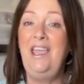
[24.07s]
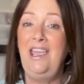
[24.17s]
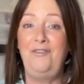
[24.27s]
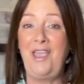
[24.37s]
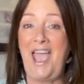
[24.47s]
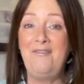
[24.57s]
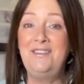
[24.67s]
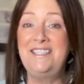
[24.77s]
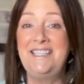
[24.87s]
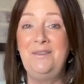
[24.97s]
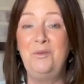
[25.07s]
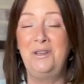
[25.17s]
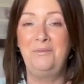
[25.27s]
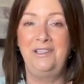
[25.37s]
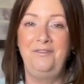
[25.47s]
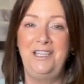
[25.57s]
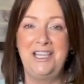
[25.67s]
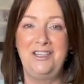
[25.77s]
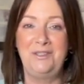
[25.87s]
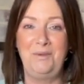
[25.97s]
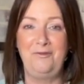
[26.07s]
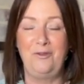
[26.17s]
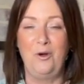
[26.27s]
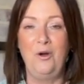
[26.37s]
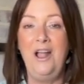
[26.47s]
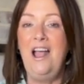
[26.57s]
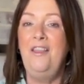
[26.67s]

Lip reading: If you haven't seen one of my videos before,